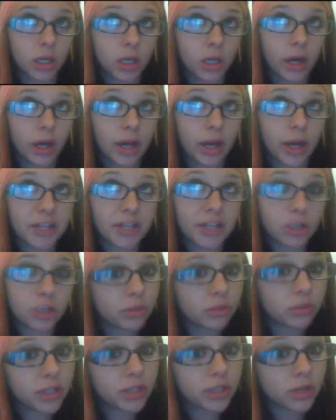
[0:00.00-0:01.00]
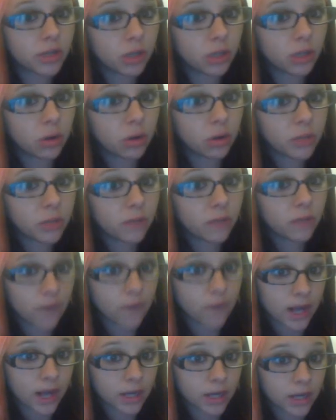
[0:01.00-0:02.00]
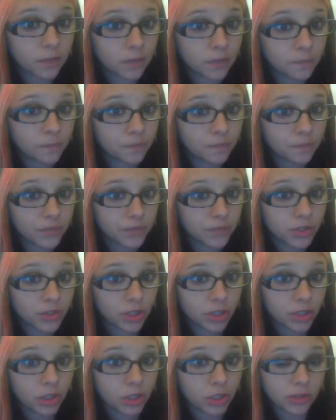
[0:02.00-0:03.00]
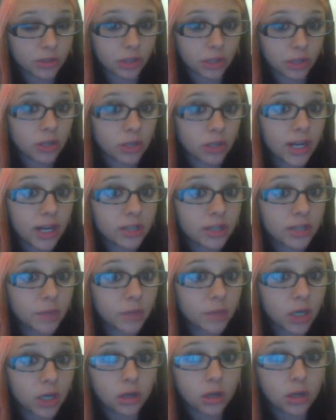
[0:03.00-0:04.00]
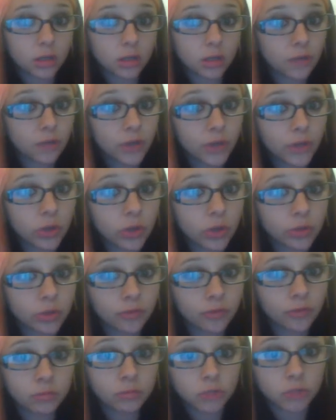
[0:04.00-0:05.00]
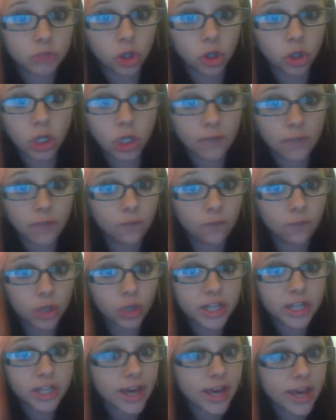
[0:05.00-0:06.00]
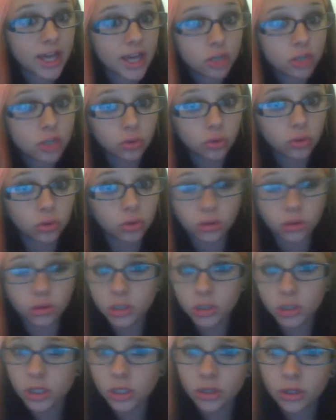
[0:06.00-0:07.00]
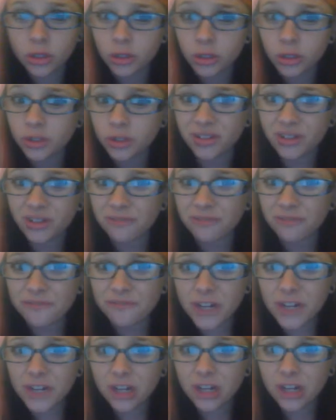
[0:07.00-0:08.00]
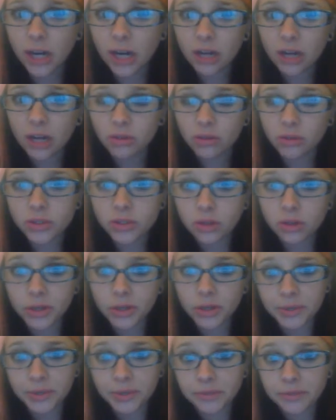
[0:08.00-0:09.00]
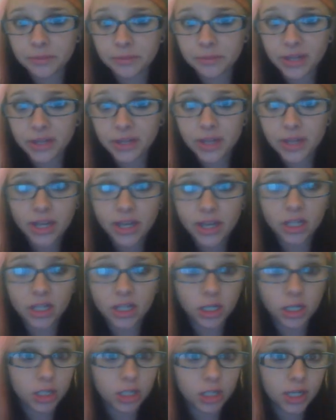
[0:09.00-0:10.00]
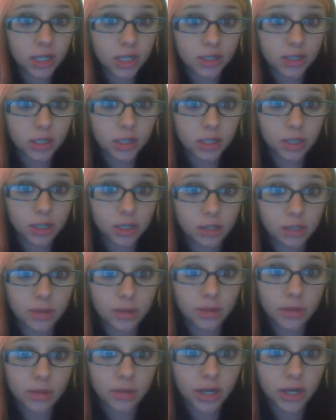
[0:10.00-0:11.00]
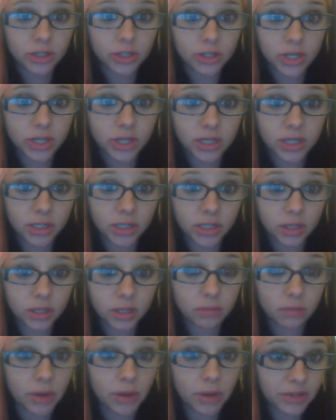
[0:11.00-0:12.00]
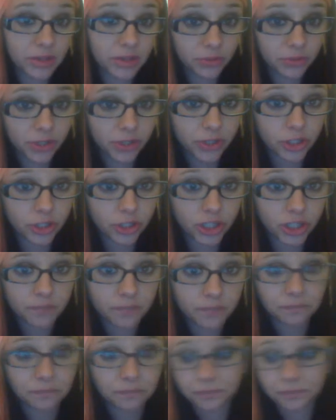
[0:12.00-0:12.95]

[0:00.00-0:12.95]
they told me they were going to call me on Friday. So, I was like, okay, tomorrow I'll get a phone call at 4:10. Cool. Figure out what's going on with my leg, talk to the doctor about my x-rays and possible surgery.